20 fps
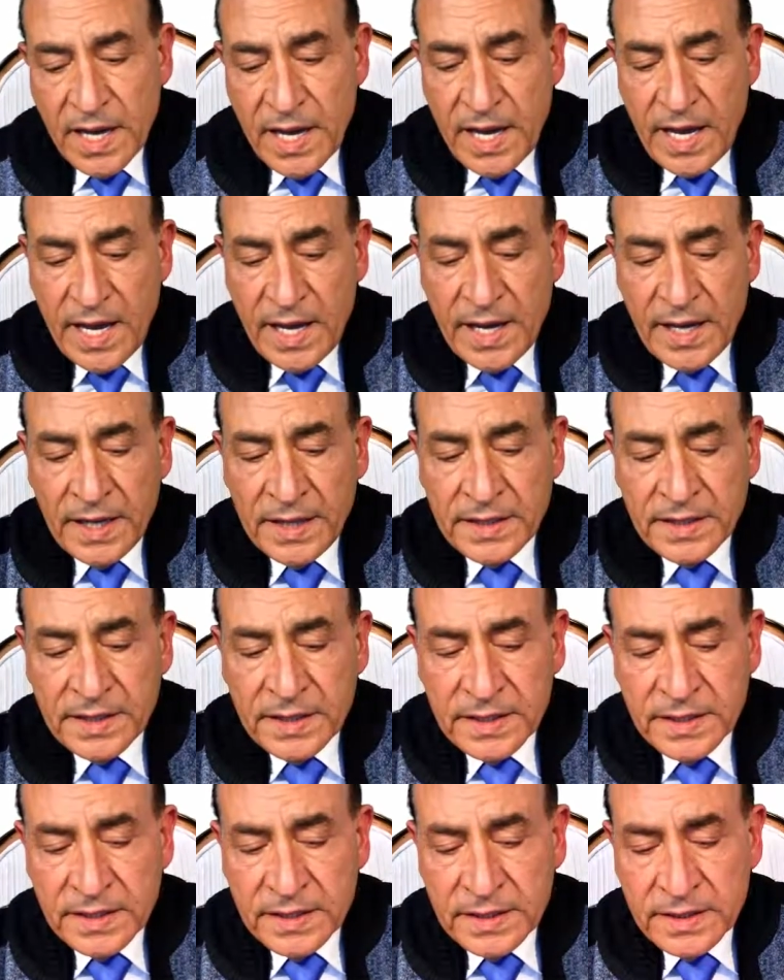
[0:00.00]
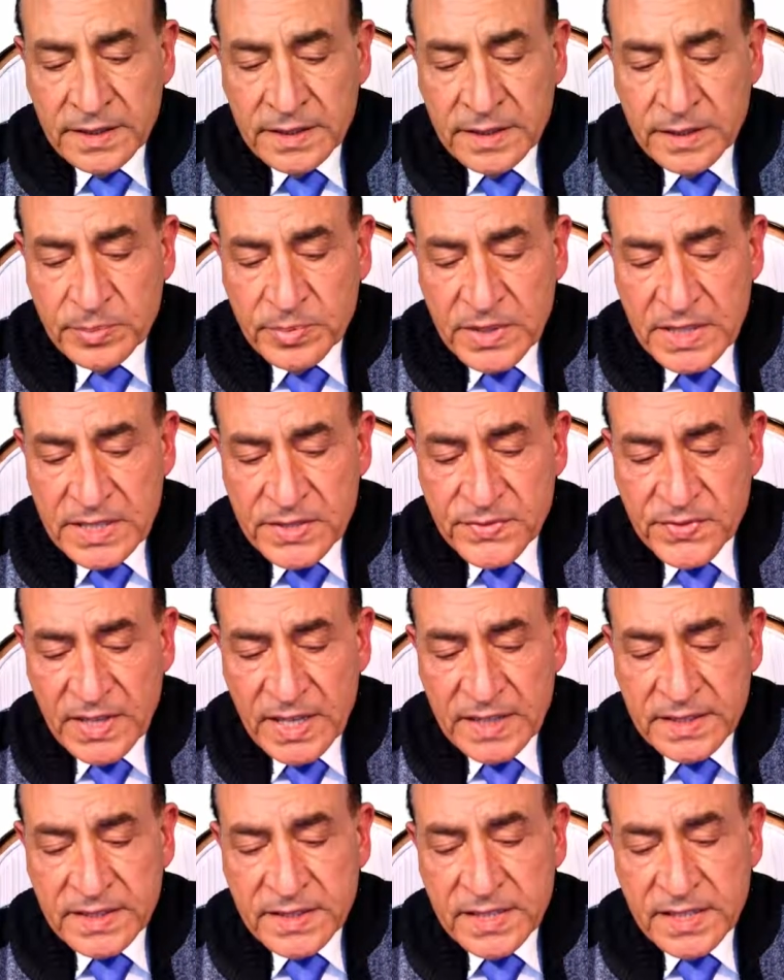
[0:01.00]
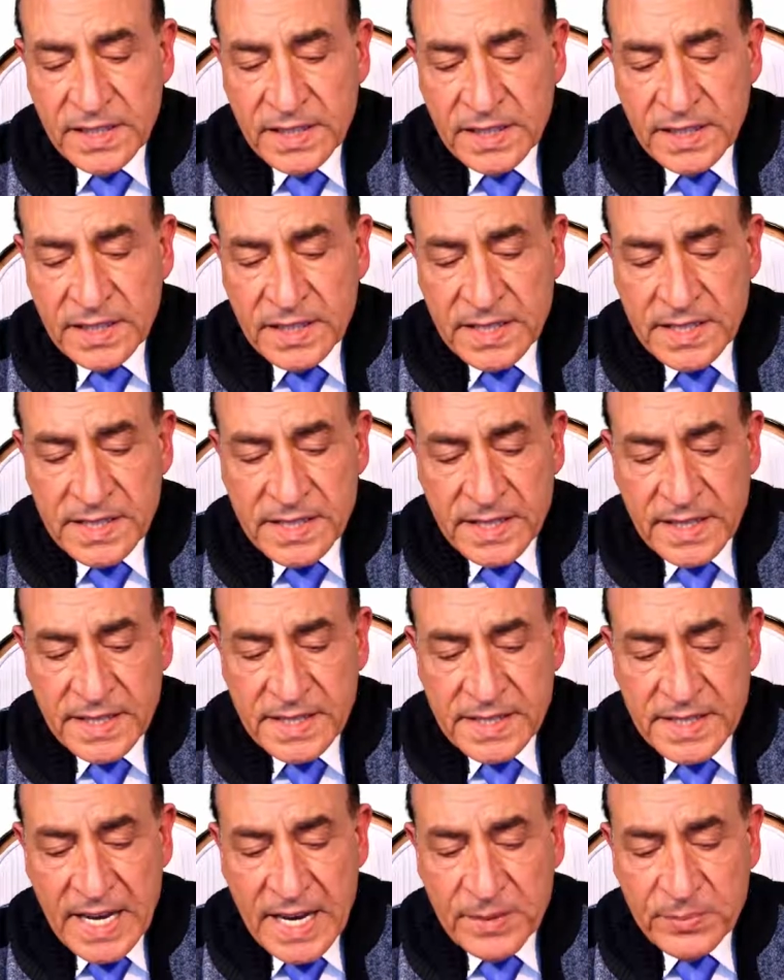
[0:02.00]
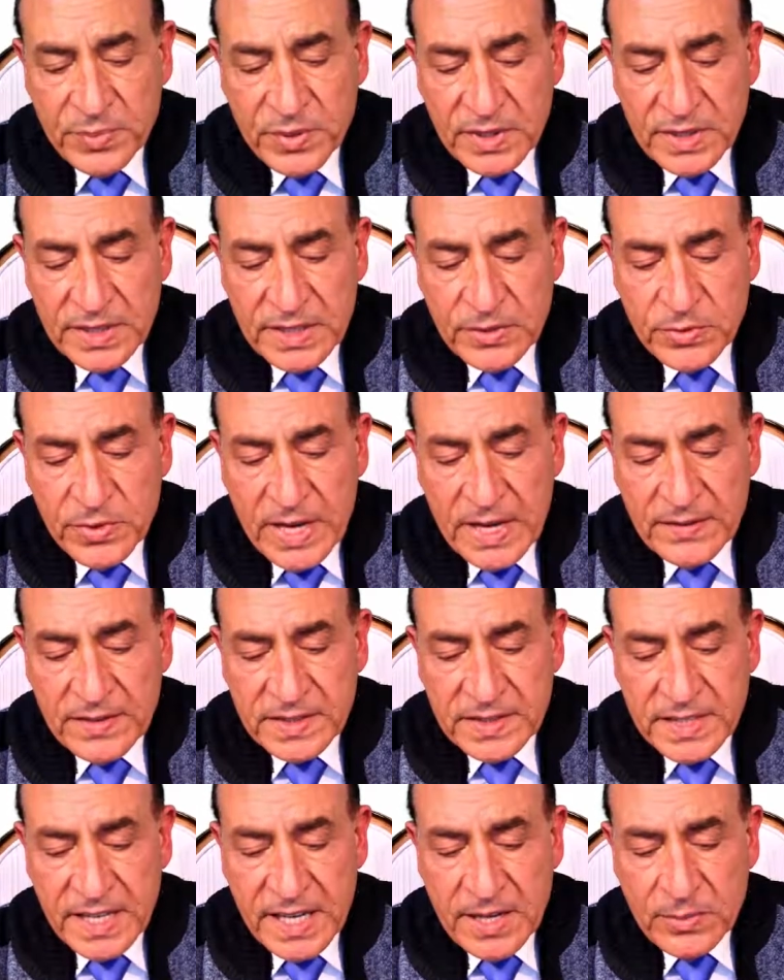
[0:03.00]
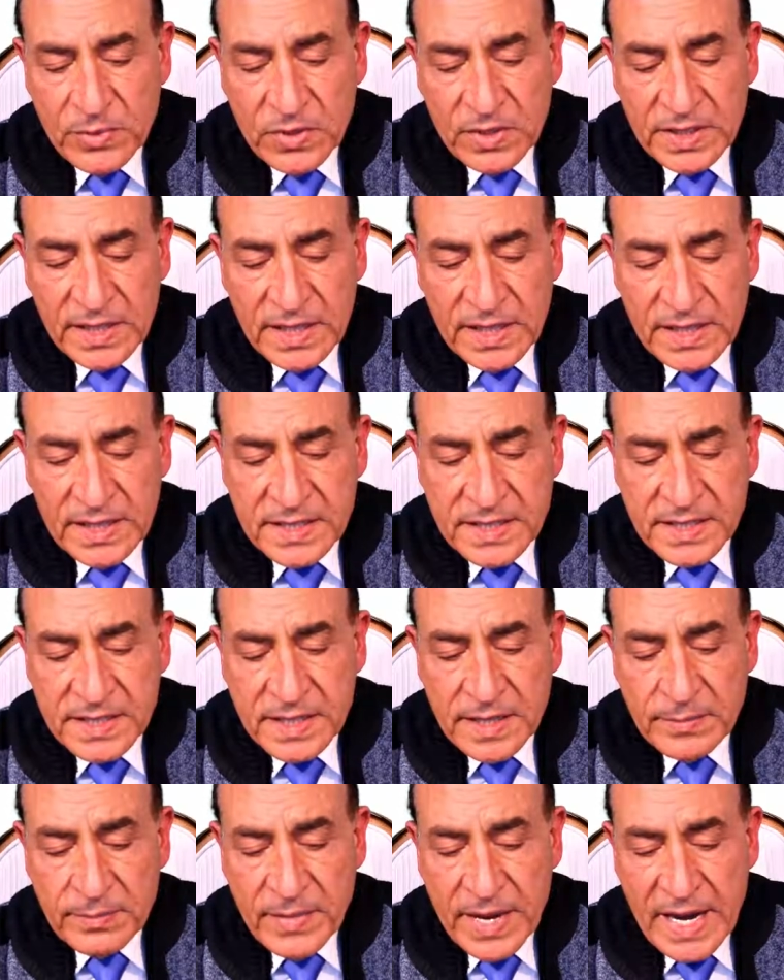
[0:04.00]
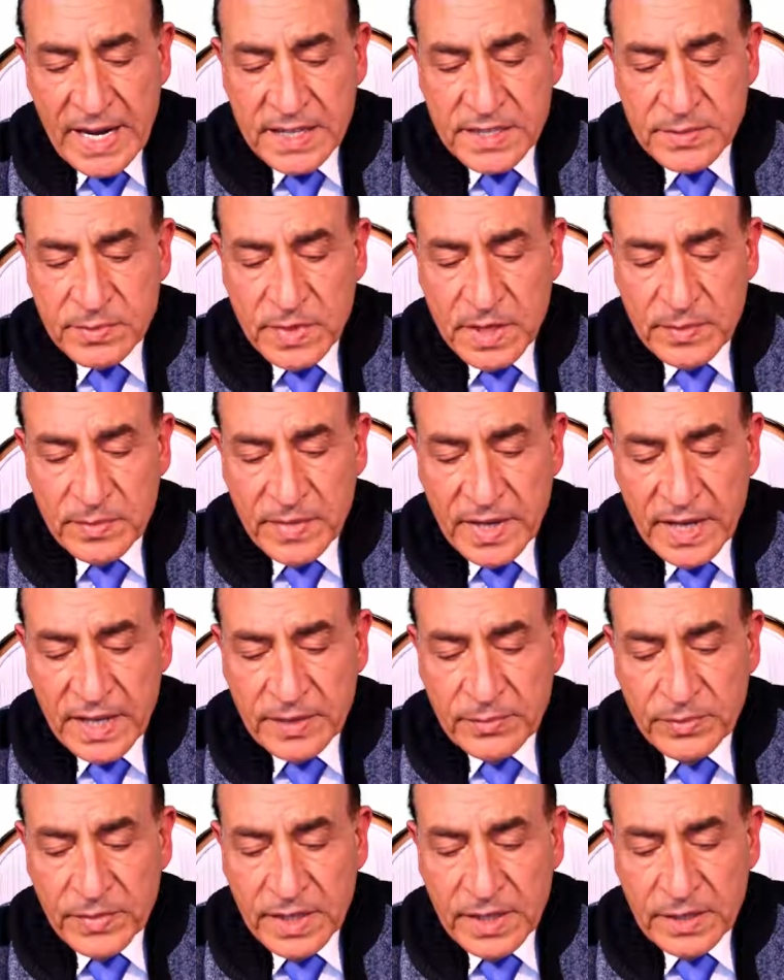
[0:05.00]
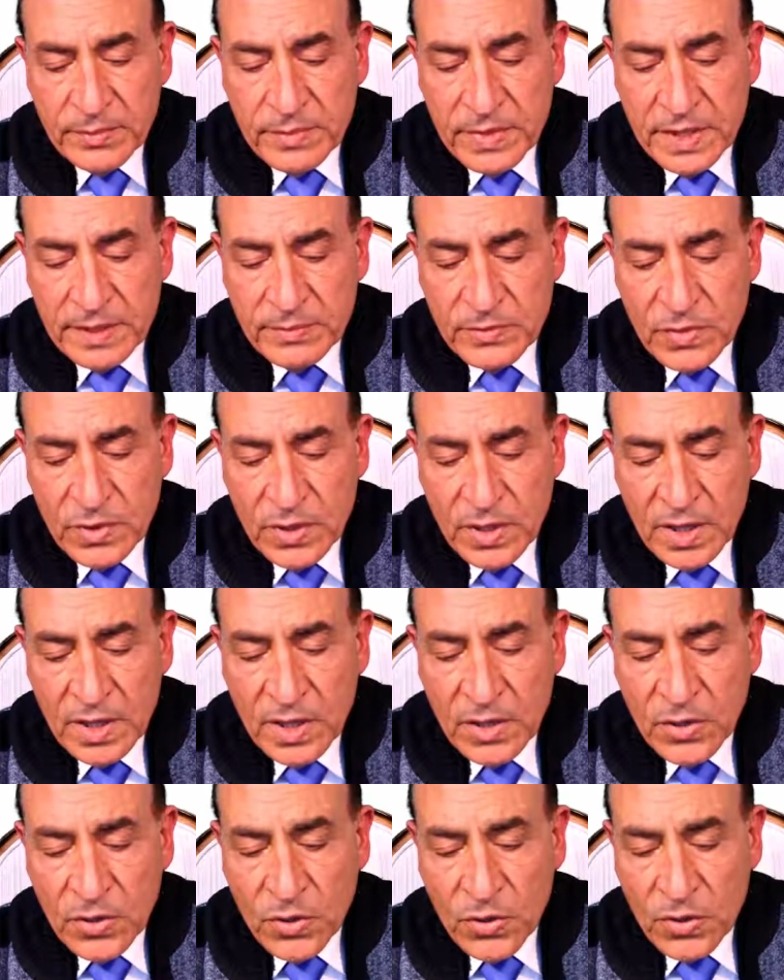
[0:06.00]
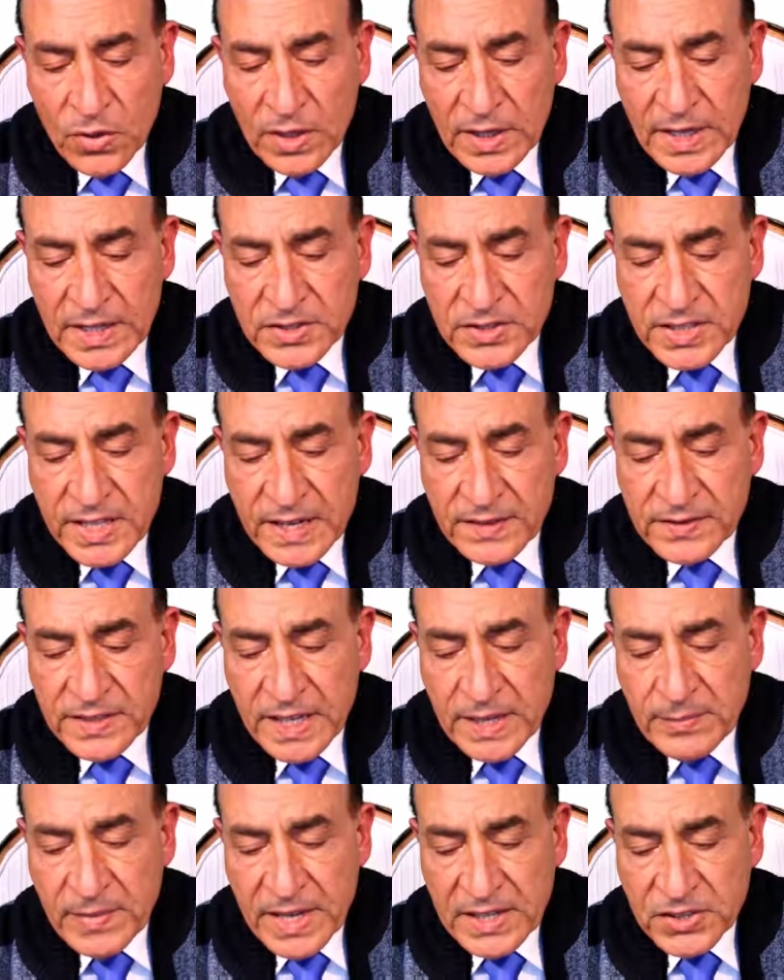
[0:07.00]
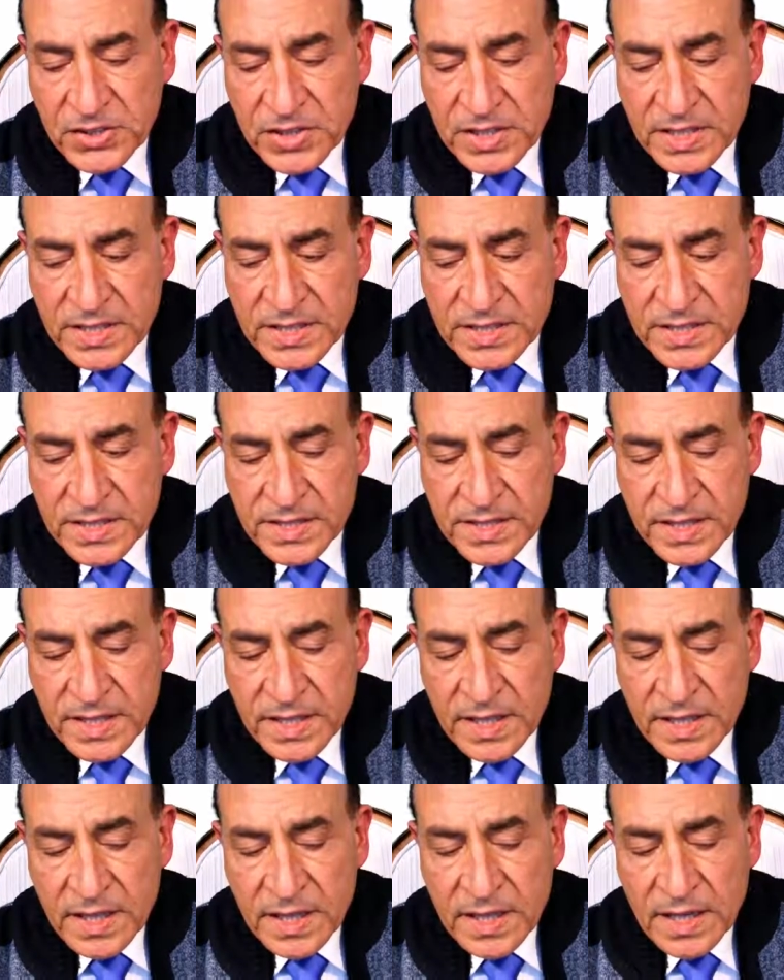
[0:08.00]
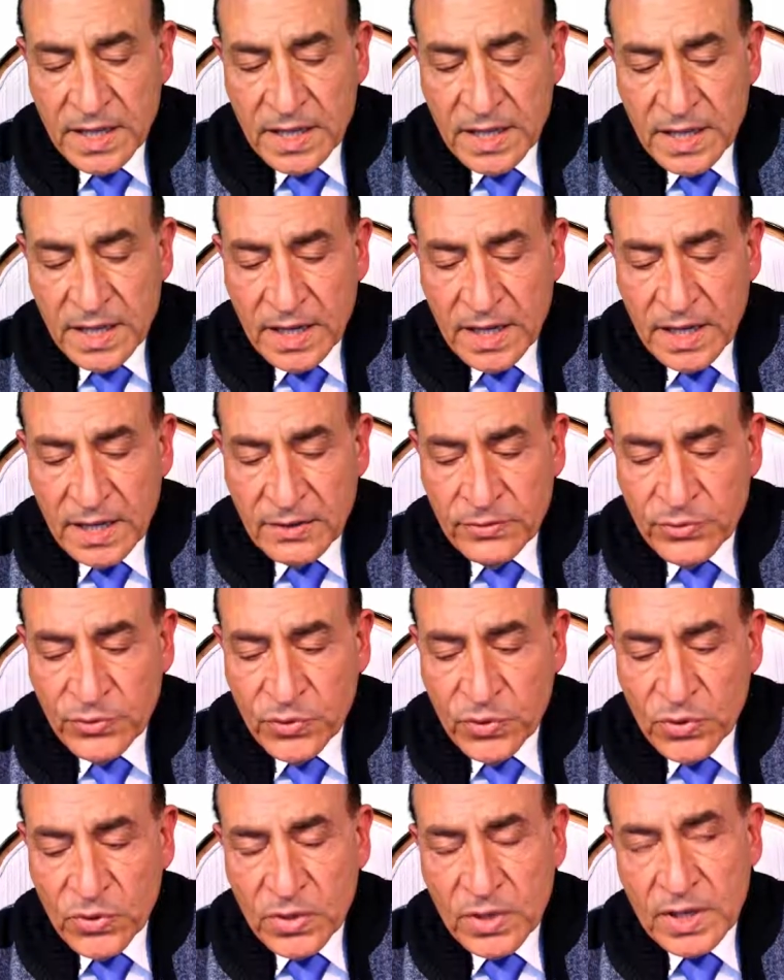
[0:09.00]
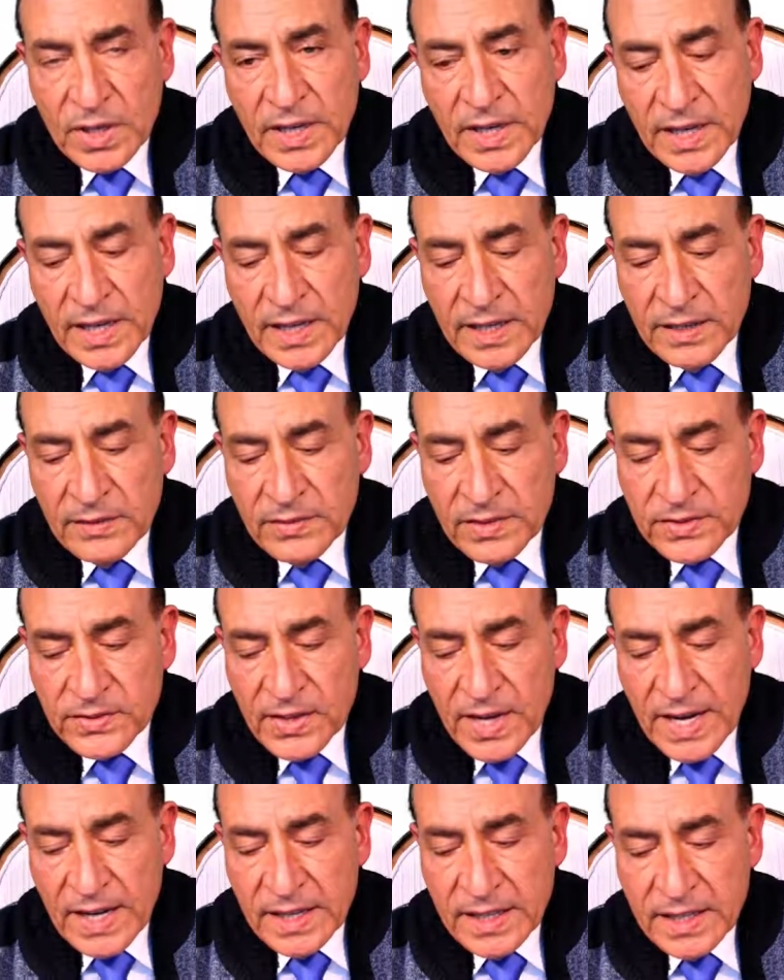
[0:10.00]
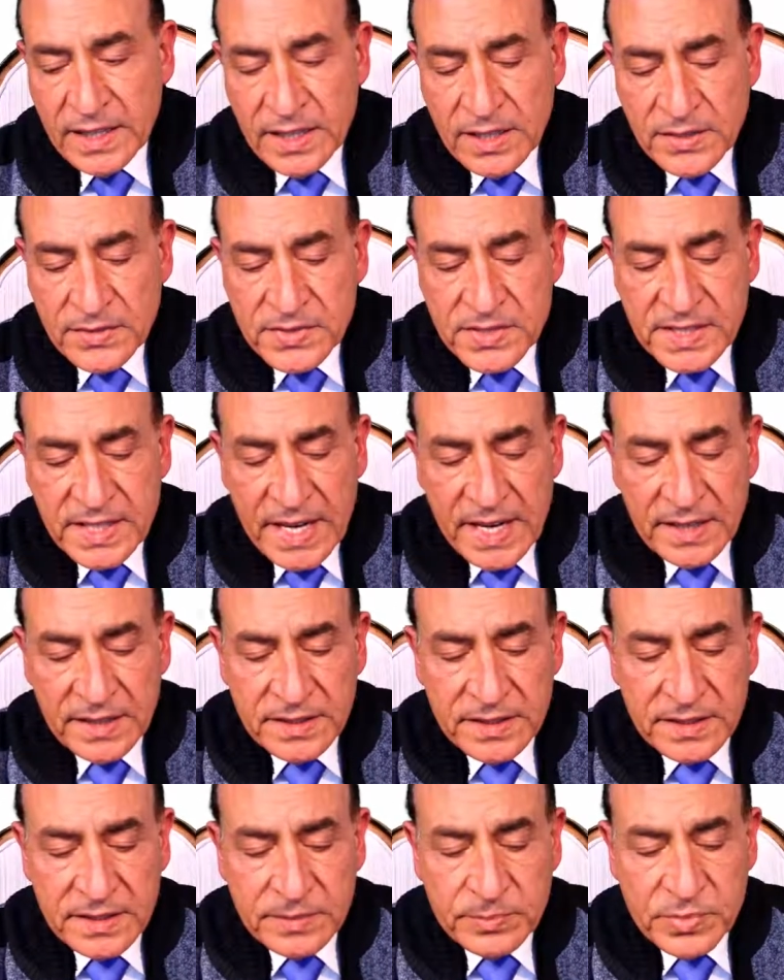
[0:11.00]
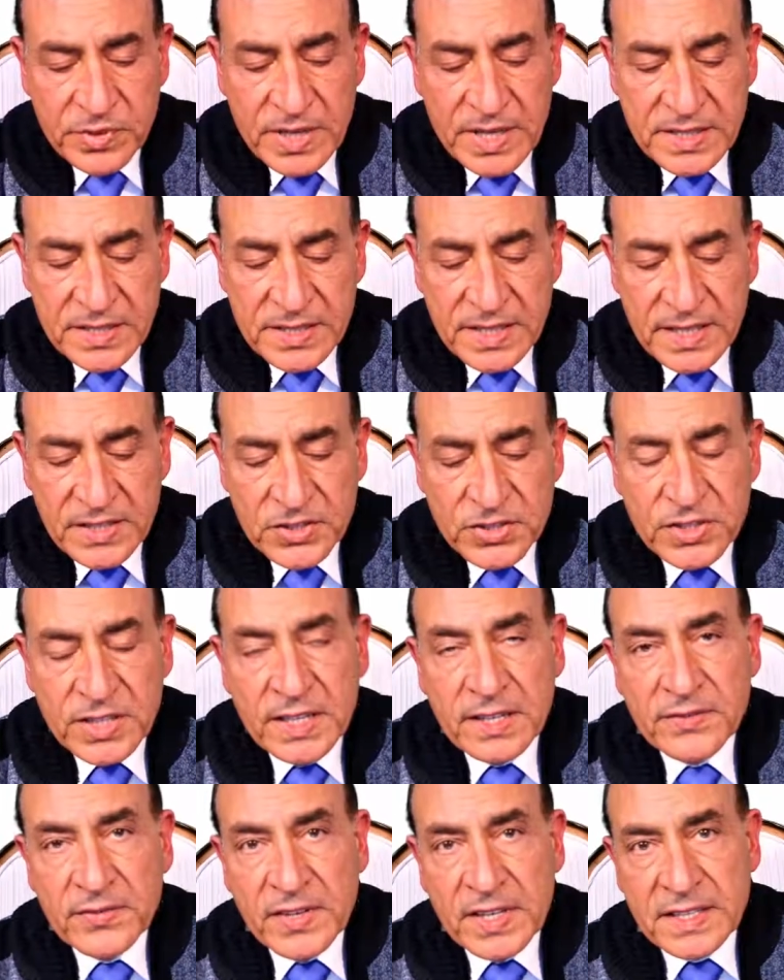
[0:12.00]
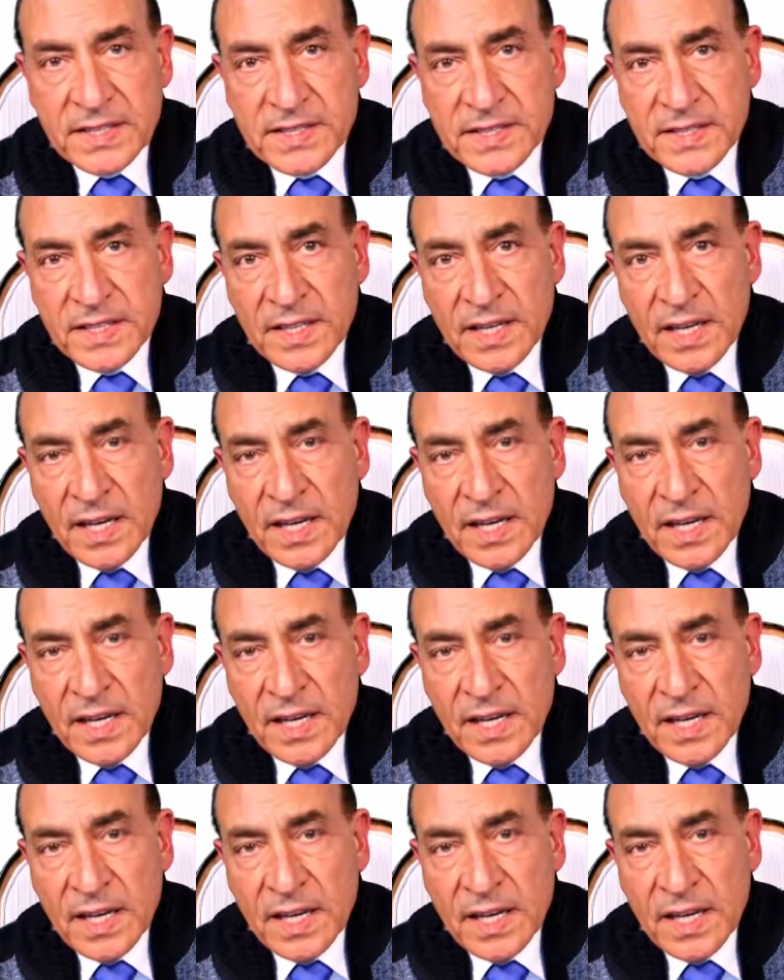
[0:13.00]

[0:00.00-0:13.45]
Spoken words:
And the press fit here is an example that we have a table that lists the maximum and minimum hole and shaft dimensions for a variety of standard press and shrink fits.